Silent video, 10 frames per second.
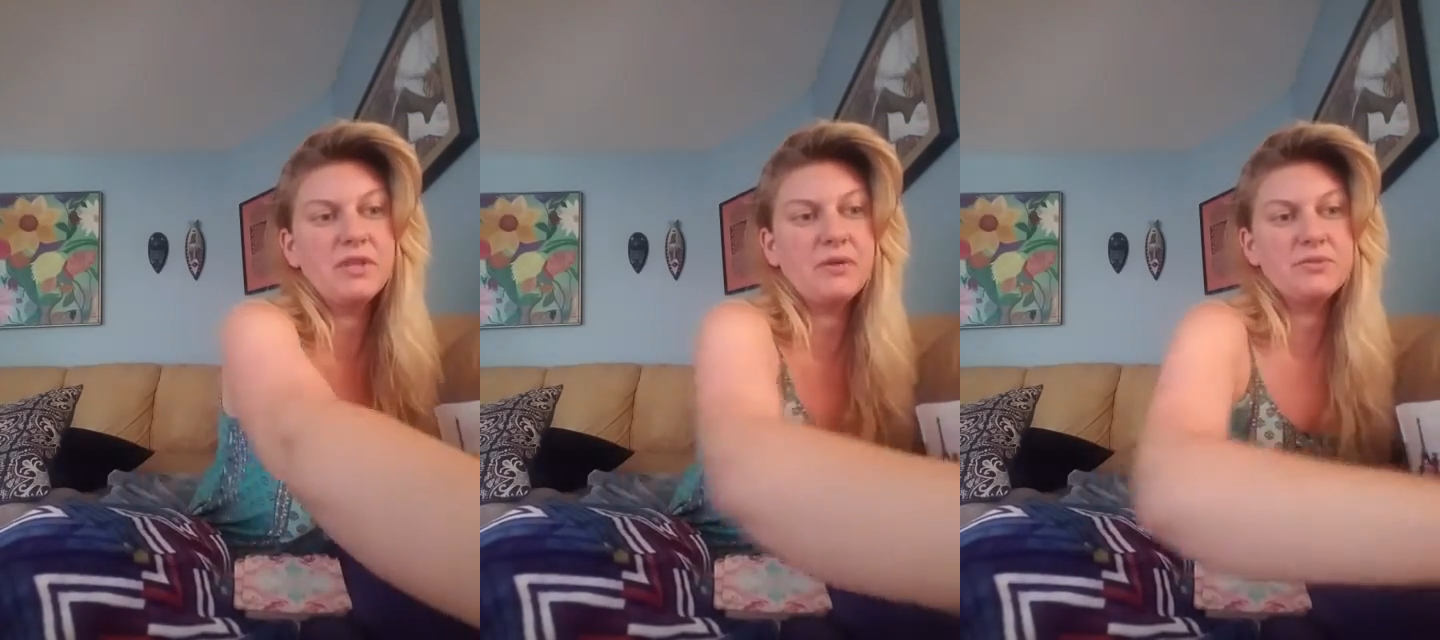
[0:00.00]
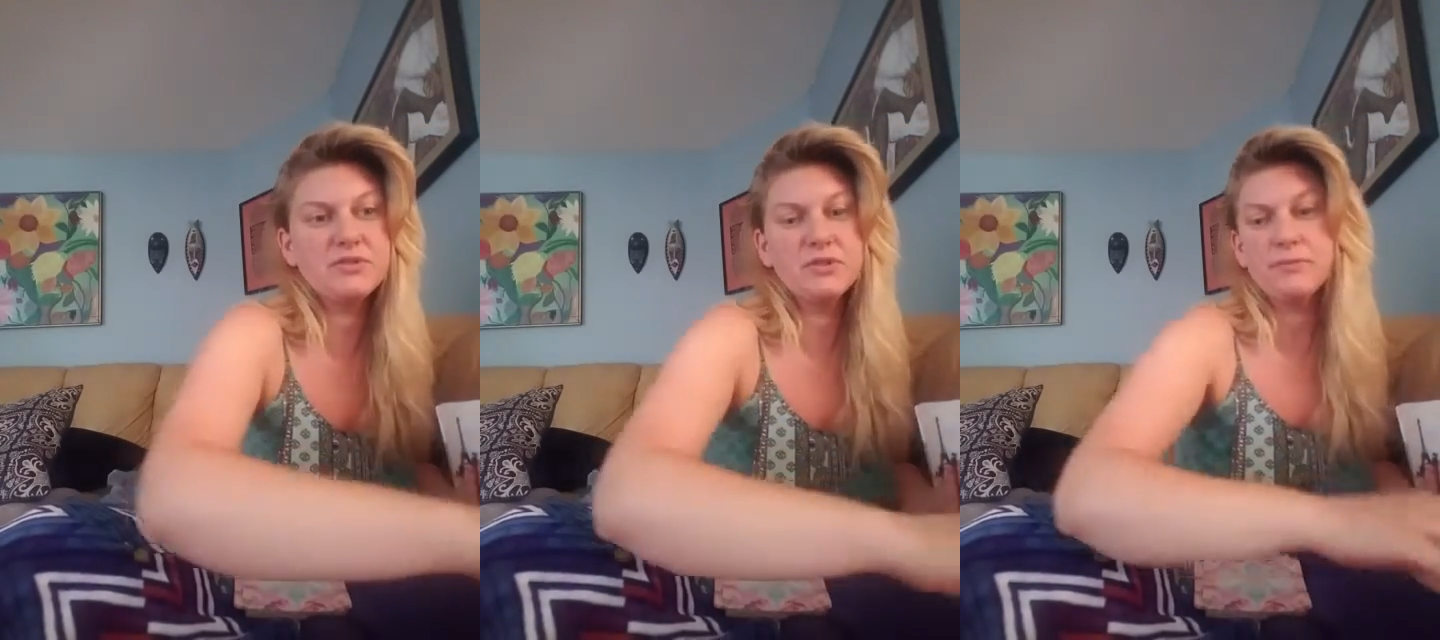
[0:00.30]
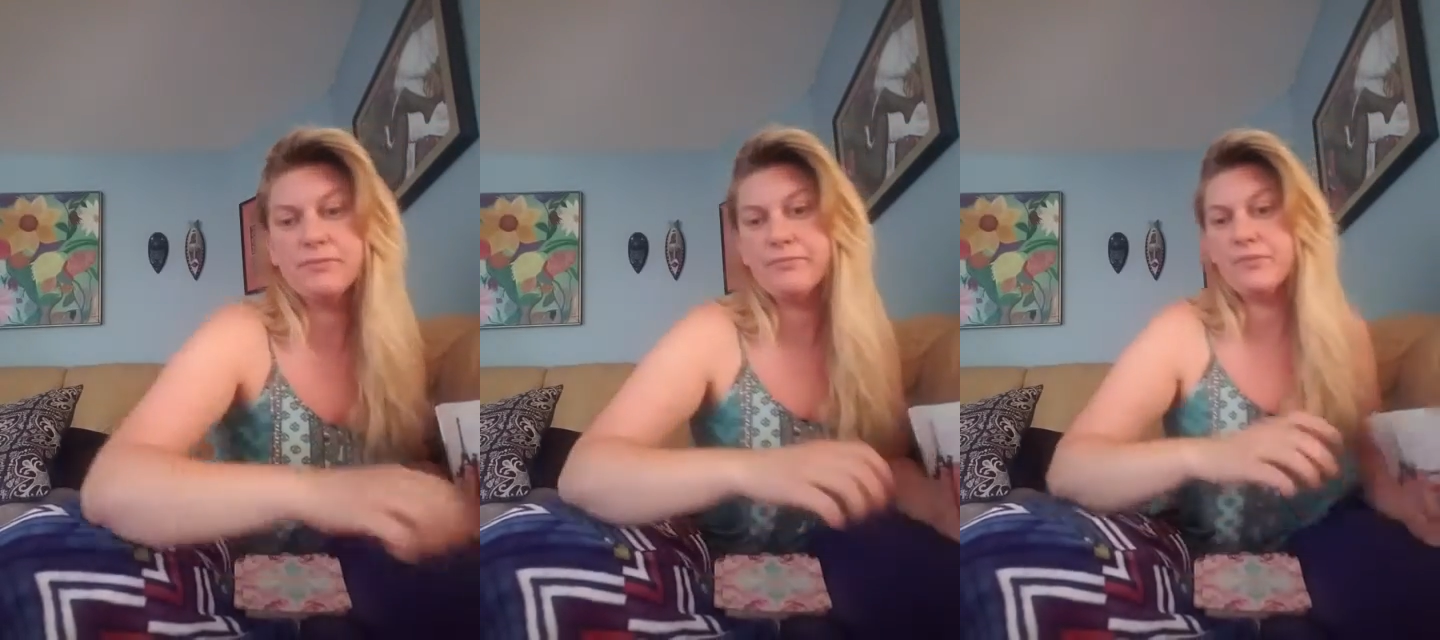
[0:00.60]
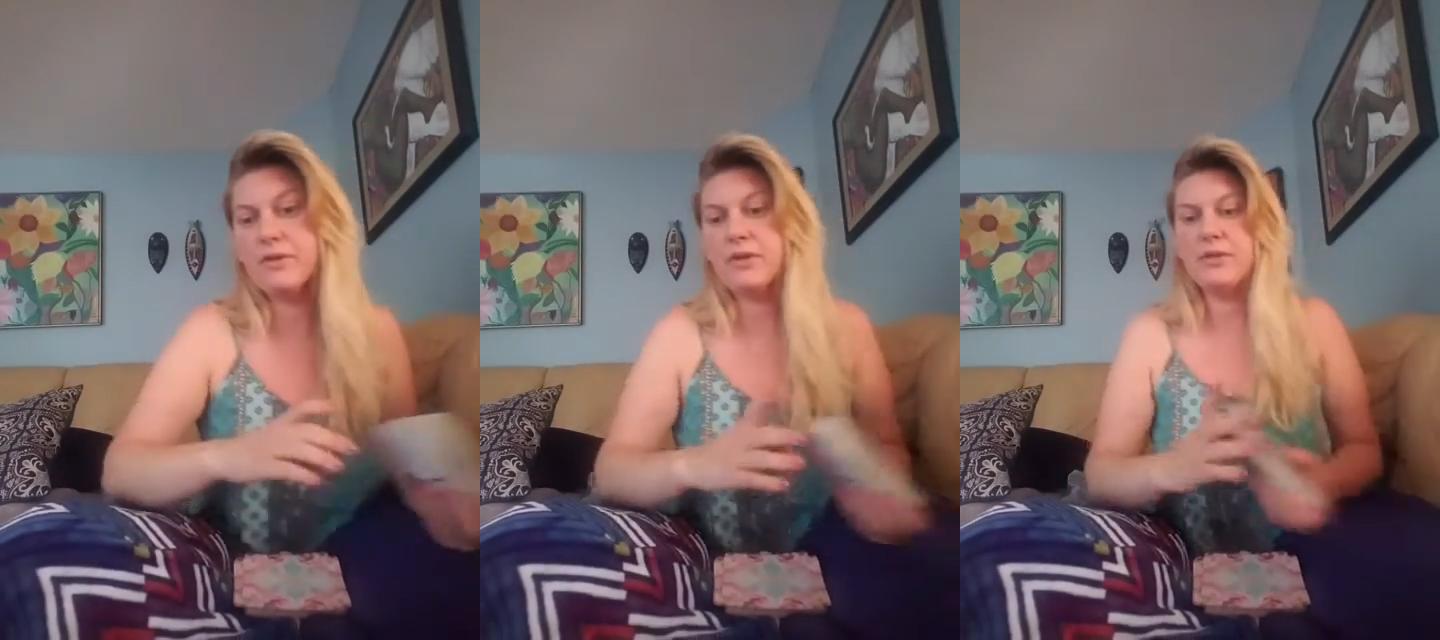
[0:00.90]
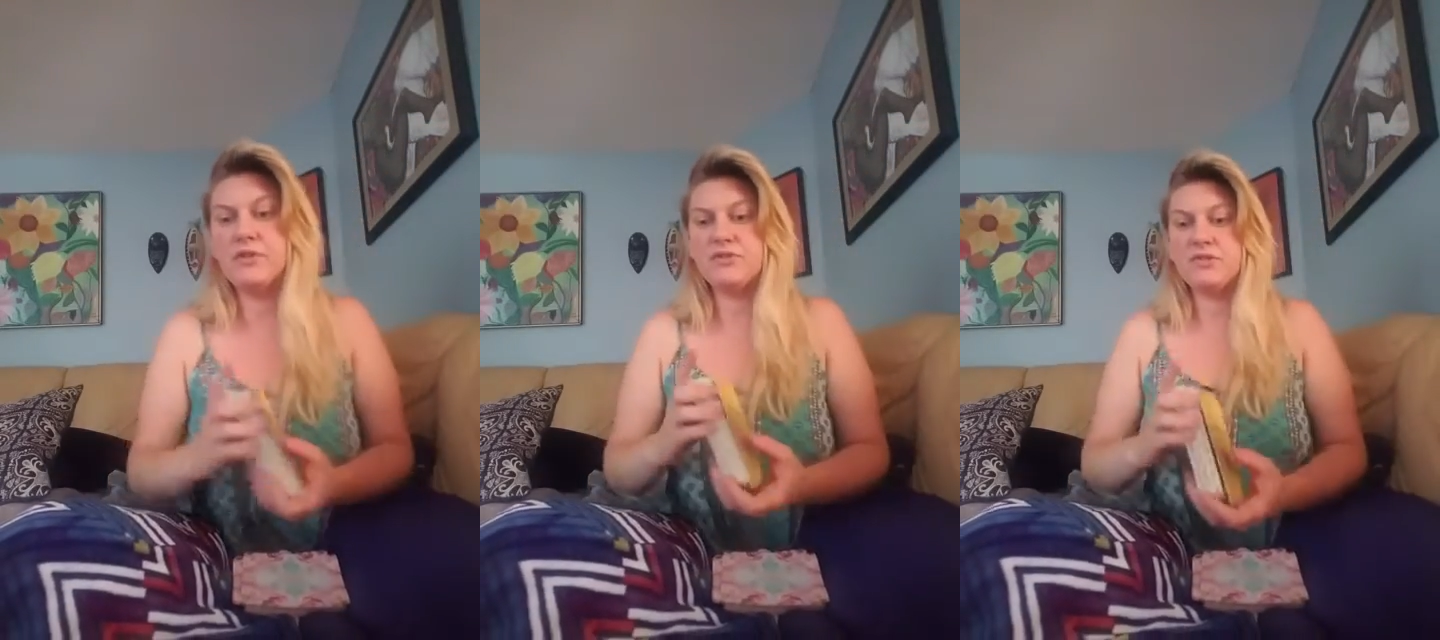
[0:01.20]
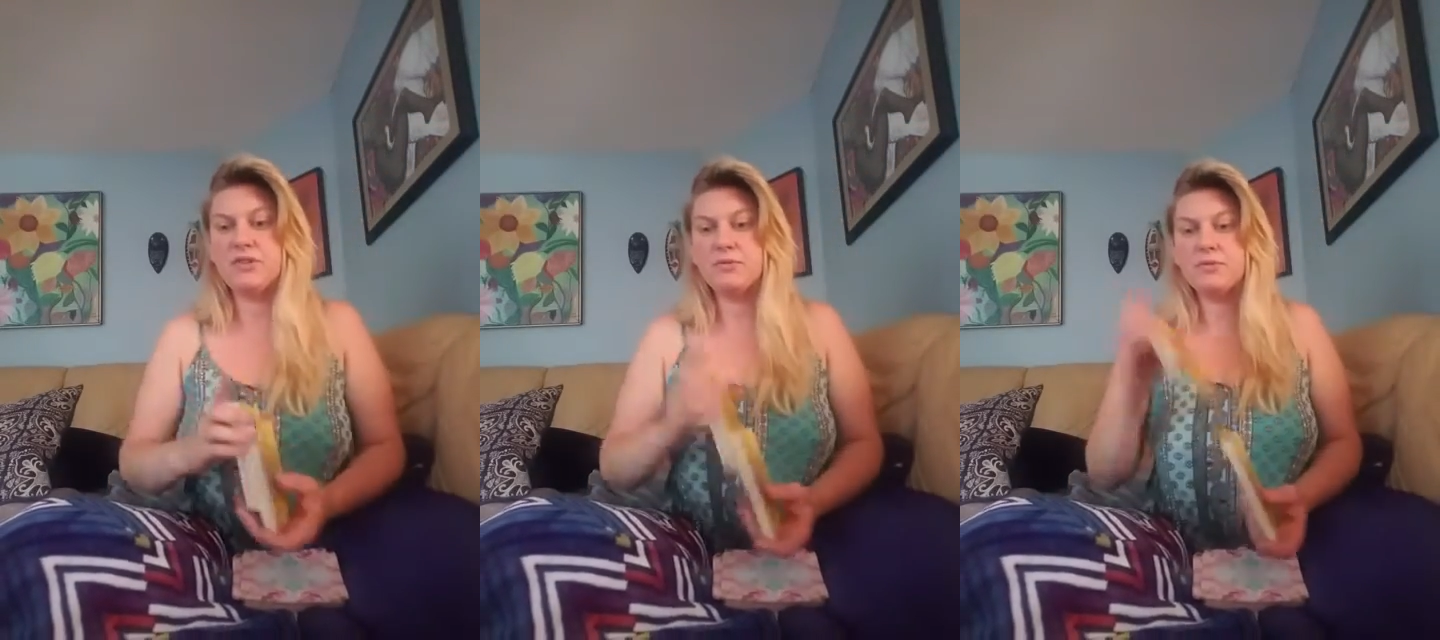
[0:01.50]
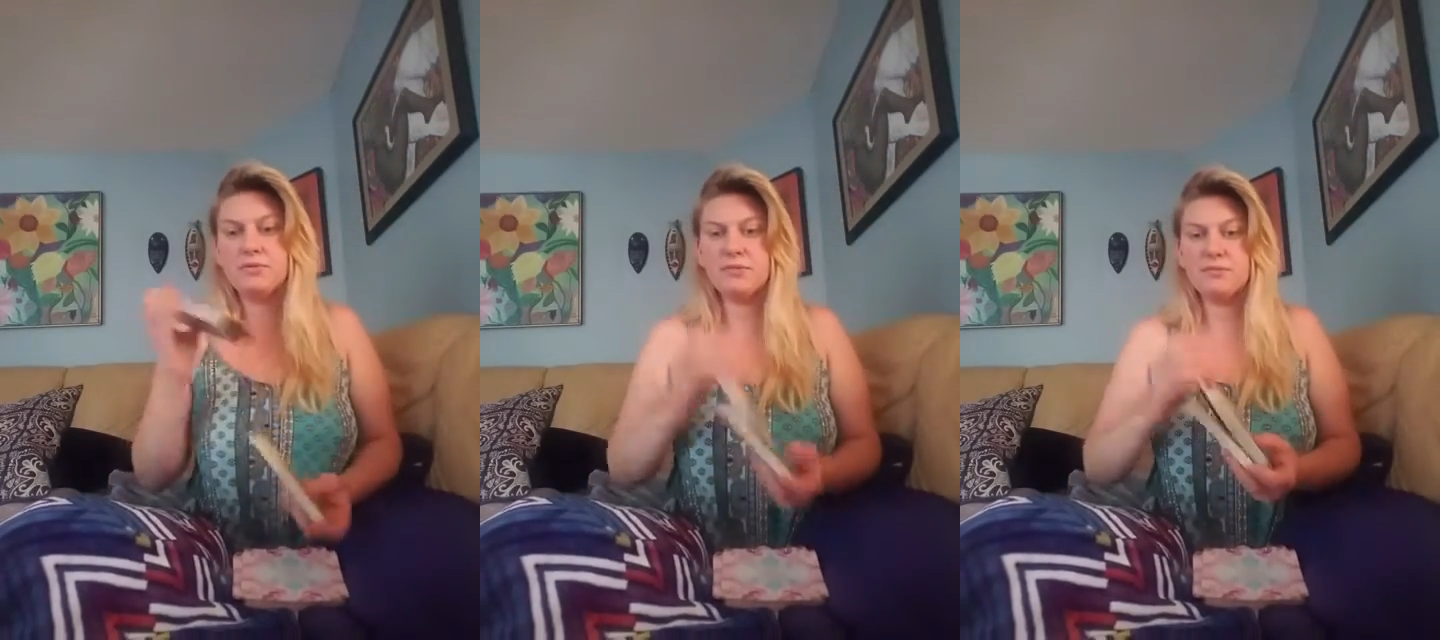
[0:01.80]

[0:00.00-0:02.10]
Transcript: that was you. So now we're doing